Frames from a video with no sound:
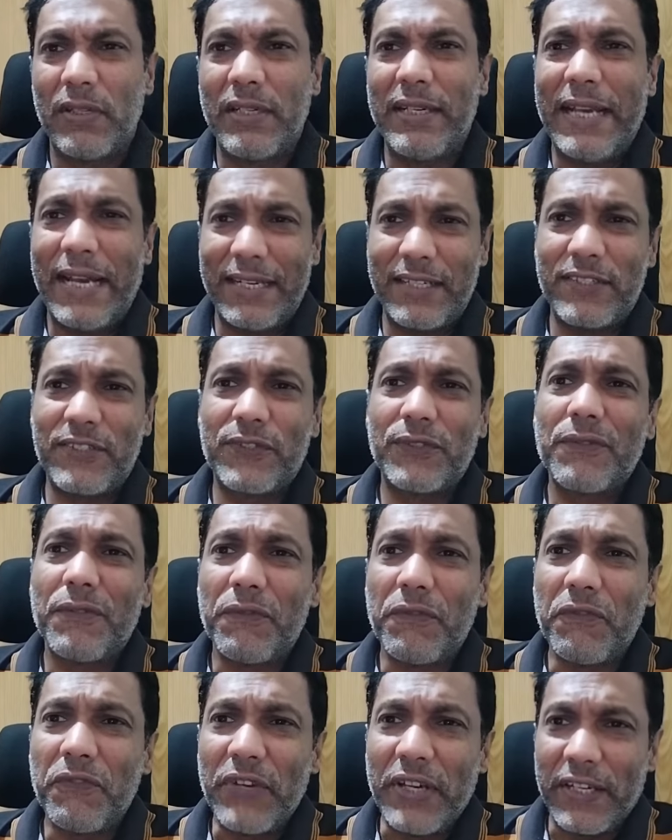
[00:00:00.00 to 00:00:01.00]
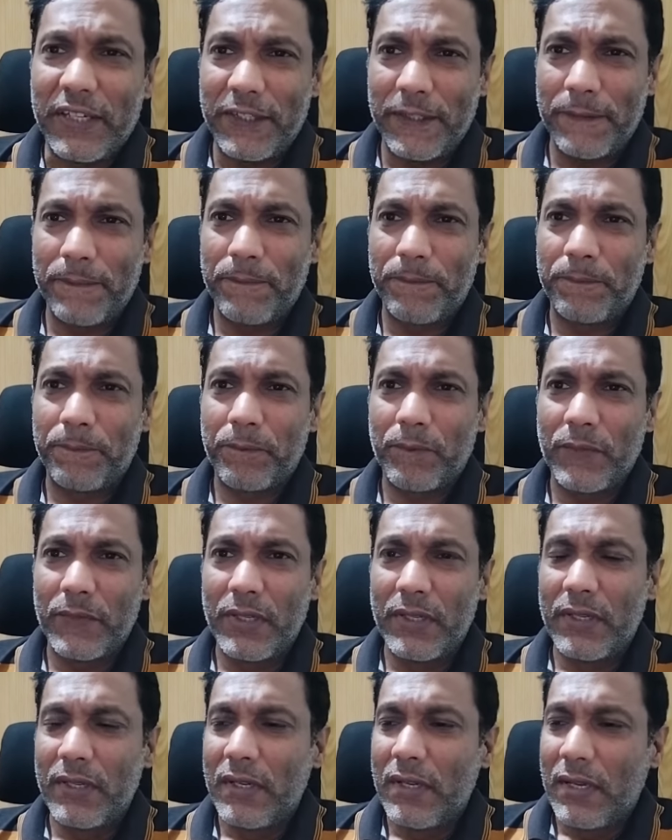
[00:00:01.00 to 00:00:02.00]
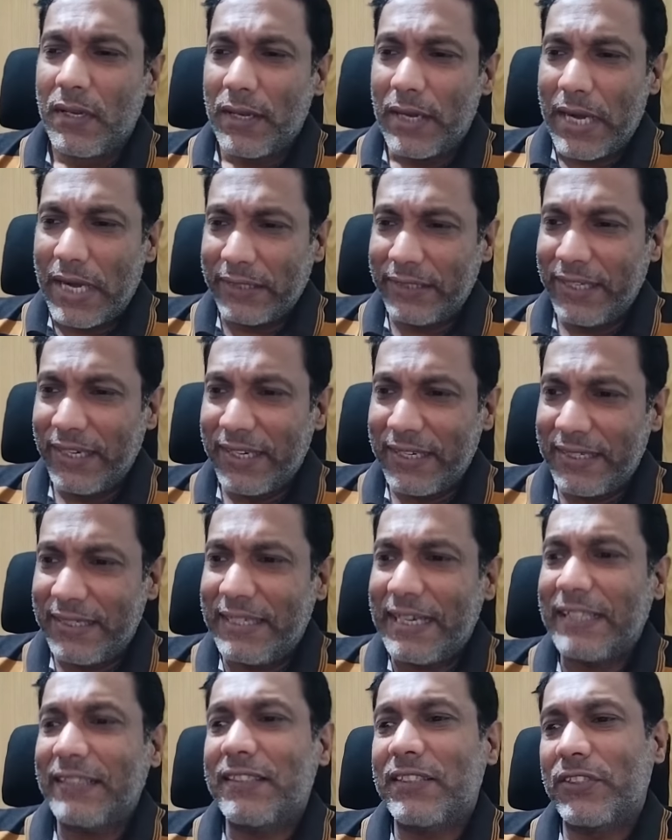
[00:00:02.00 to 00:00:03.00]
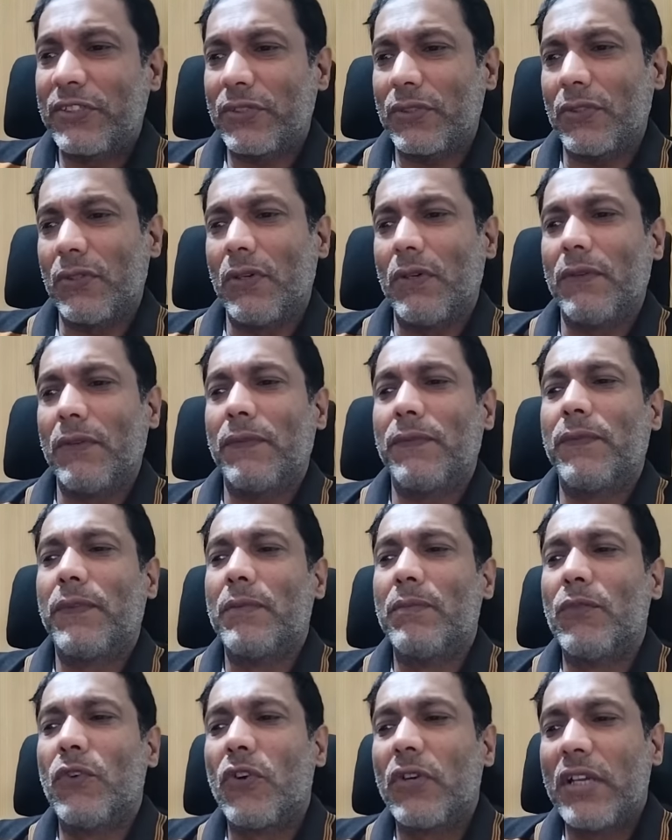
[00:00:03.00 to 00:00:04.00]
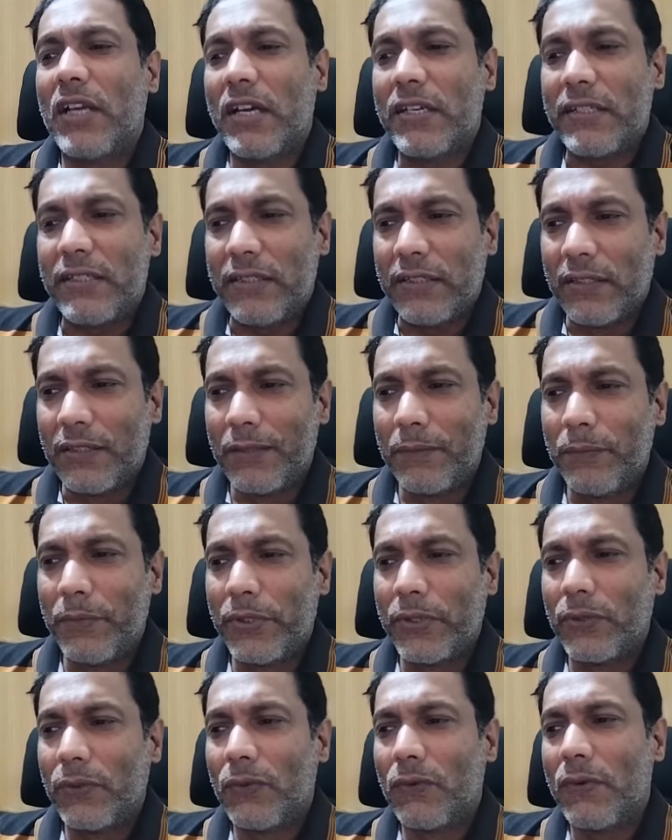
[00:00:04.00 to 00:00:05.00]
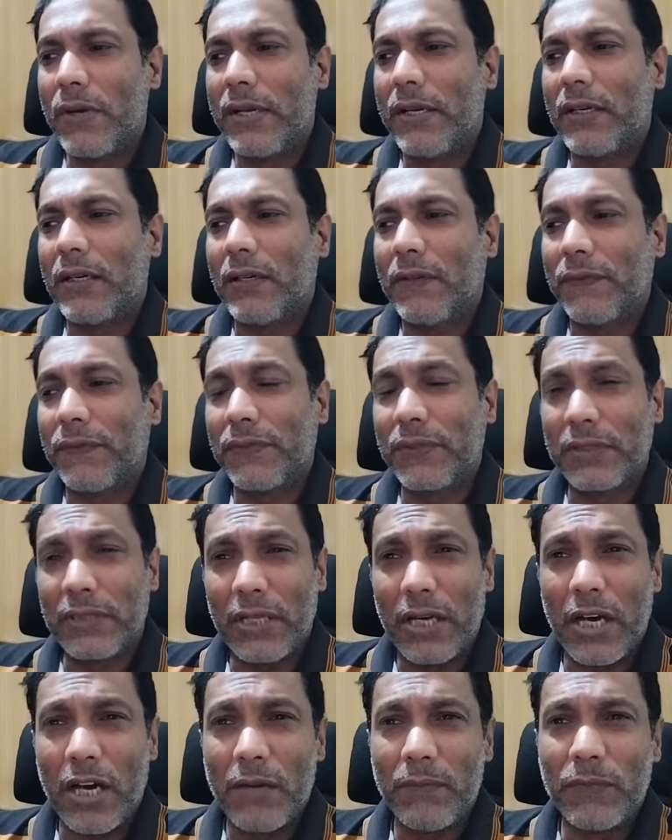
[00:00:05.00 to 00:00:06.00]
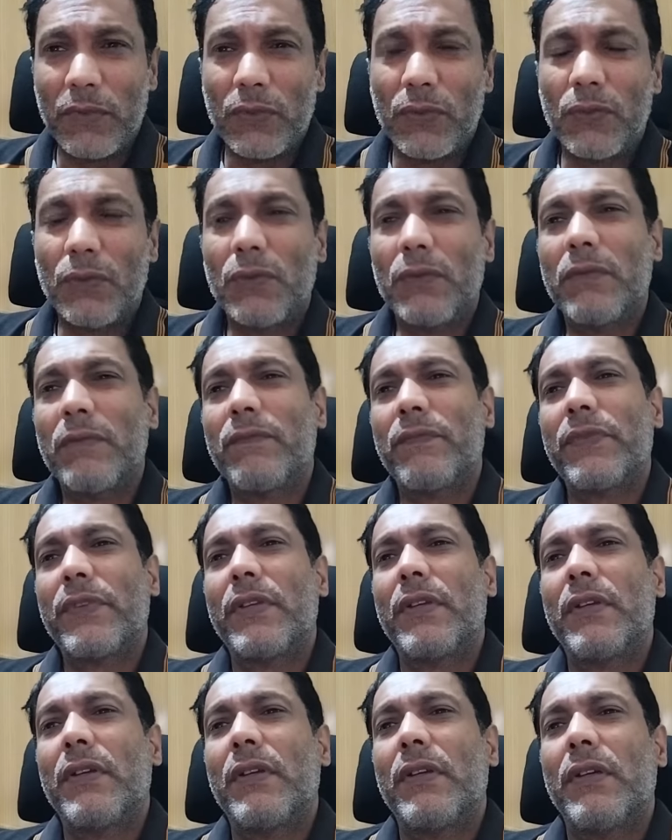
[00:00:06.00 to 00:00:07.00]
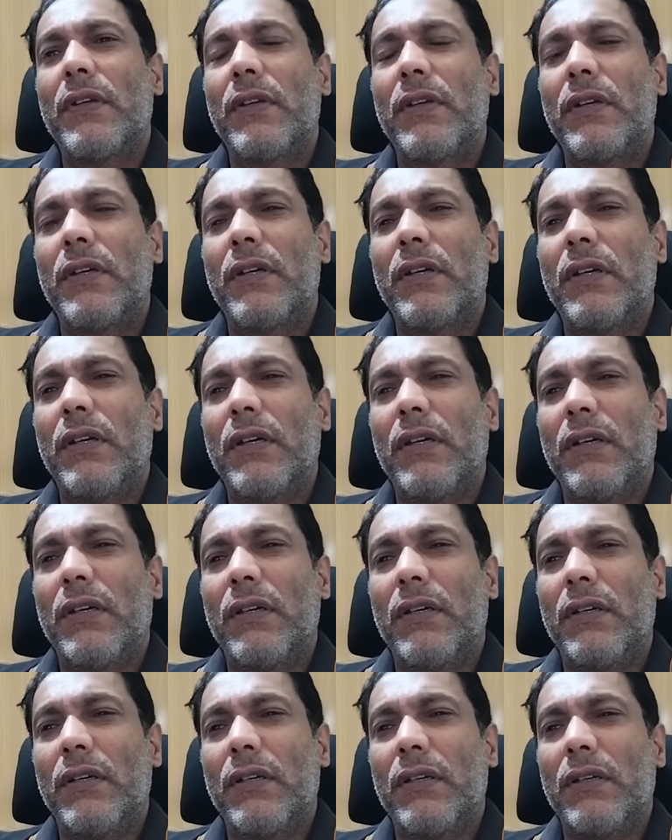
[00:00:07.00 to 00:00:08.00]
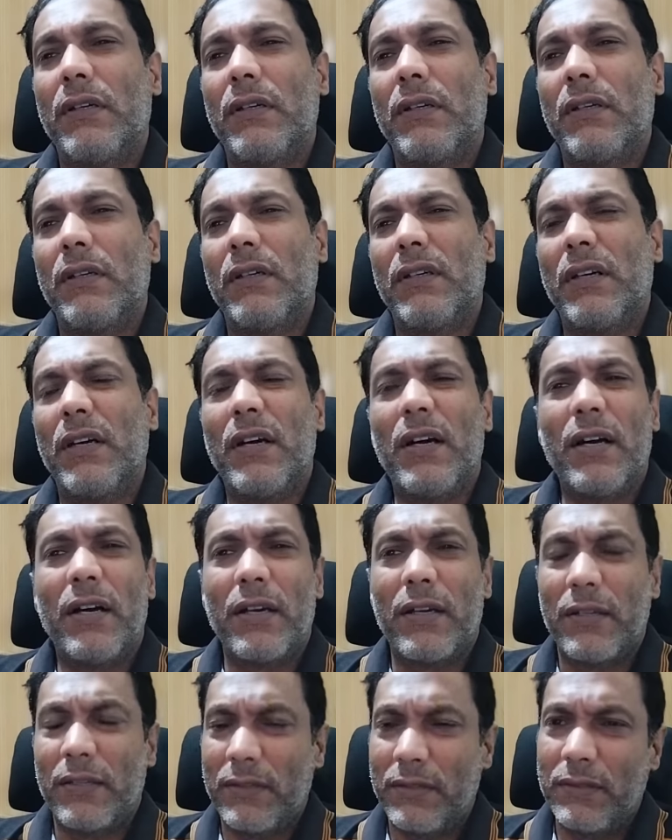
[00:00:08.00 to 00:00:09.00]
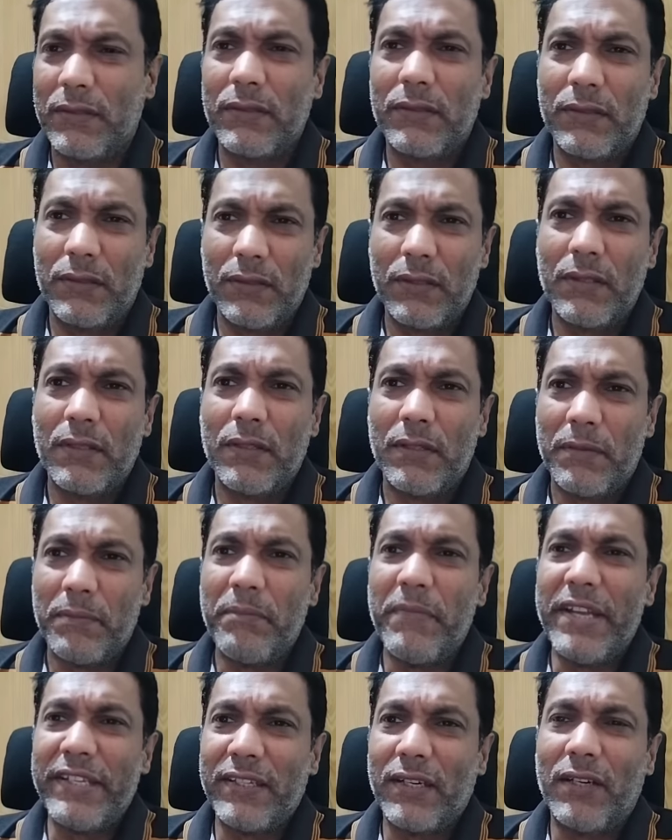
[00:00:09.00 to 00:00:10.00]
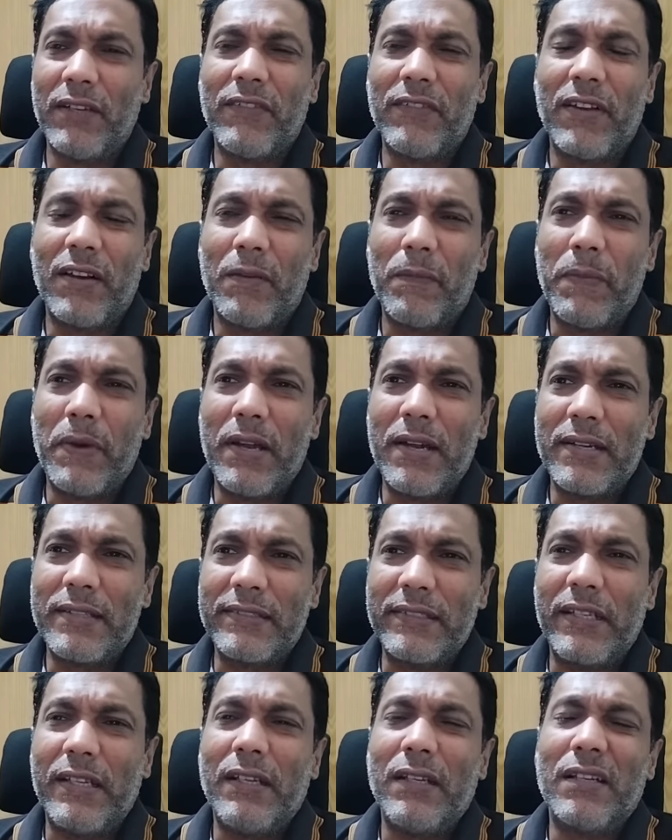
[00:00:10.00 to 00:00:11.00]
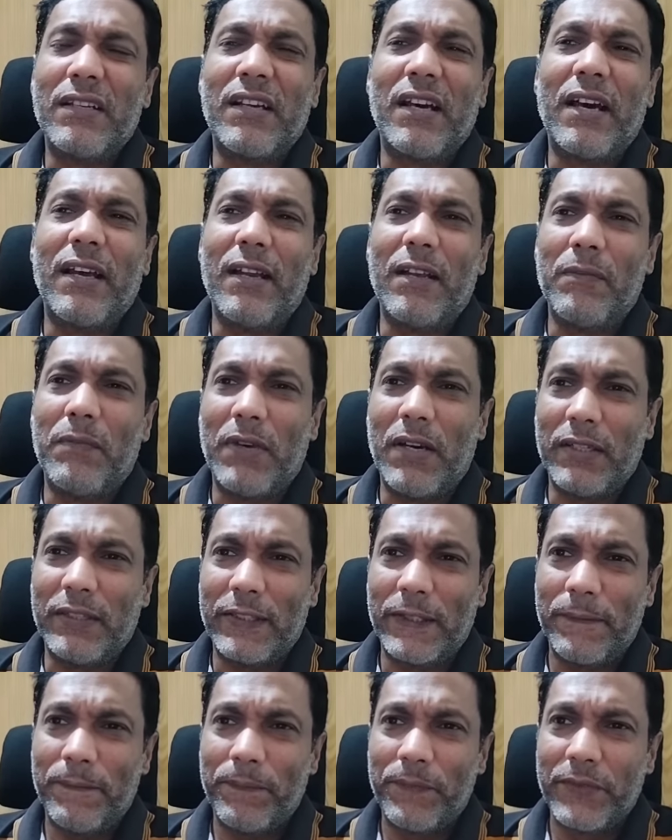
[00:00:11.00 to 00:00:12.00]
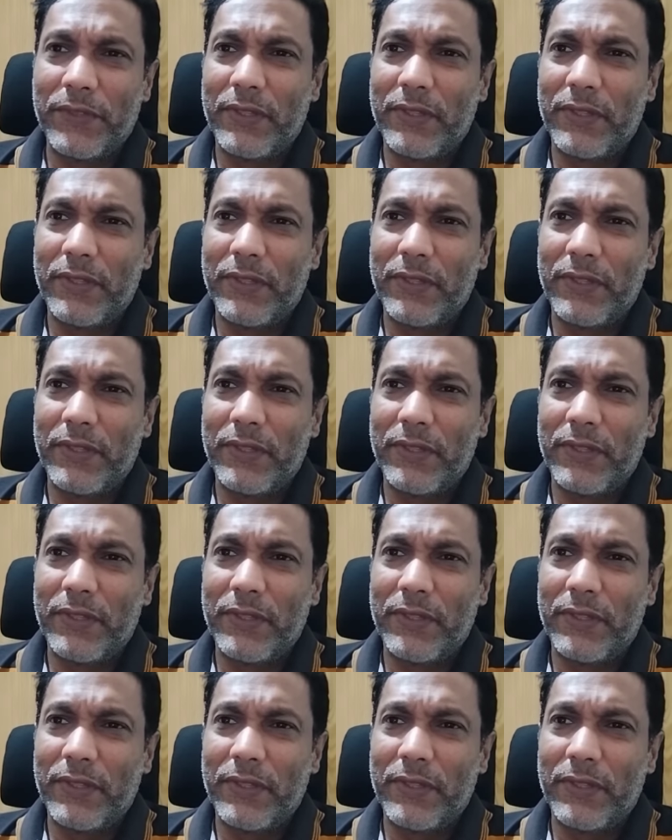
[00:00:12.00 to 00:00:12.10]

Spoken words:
Let's wait. I think deaths of Mola Derbio and Haftamo are major developments in Raya Alamata.